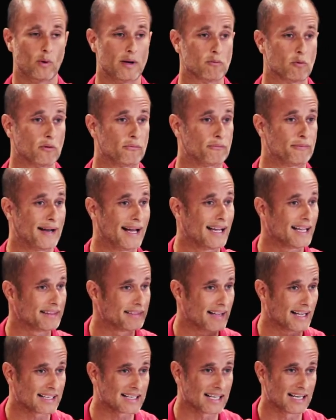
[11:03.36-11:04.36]
we will
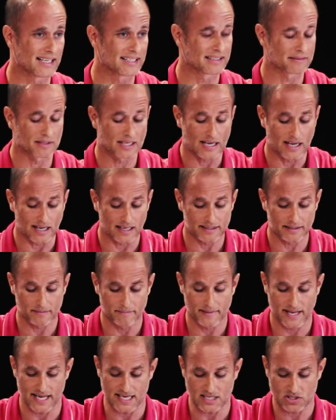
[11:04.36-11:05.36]
find that kind of
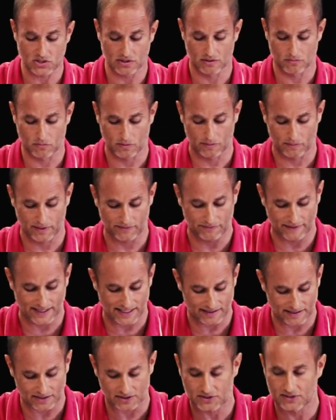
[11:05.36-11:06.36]
condemnation when we
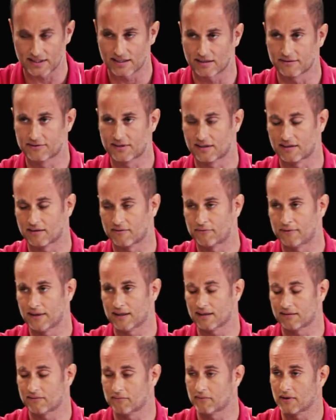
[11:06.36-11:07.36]
find ourselves in the
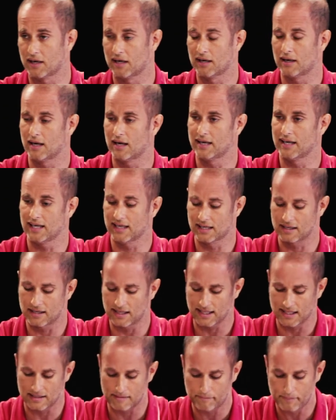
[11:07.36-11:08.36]
fit
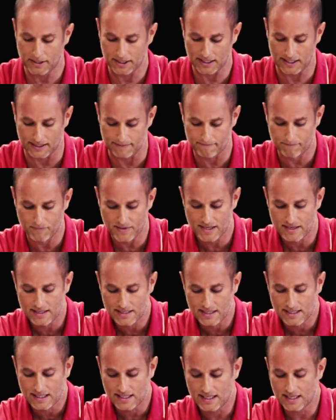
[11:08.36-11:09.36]
in a pit.
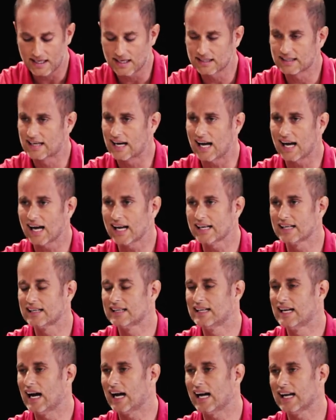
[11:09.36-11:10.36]

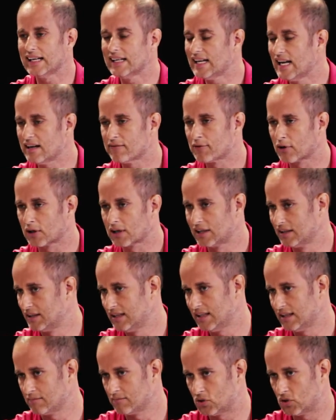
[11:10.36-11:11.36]
God never
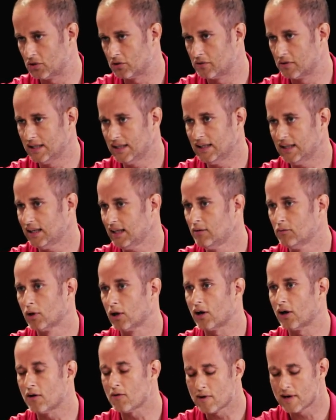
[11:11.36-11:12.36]
condemns you. He
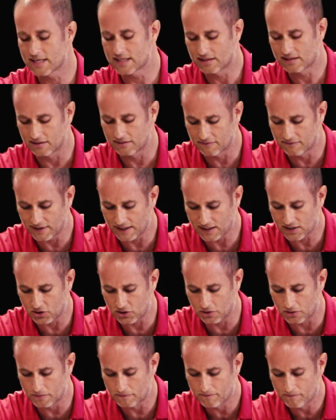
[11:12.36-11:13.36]
will always
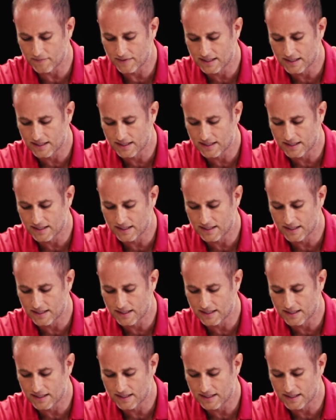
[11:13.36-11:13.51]
convict you.